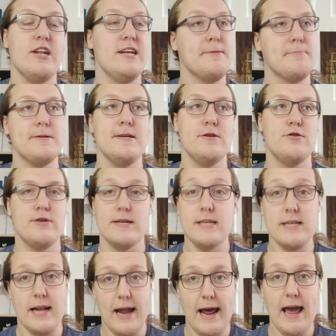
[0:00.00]
tips and
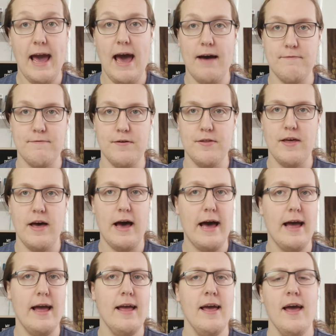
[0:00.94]
tricks that I have for
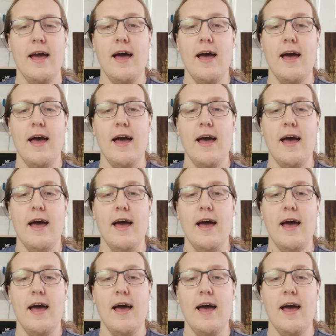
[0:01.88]
that.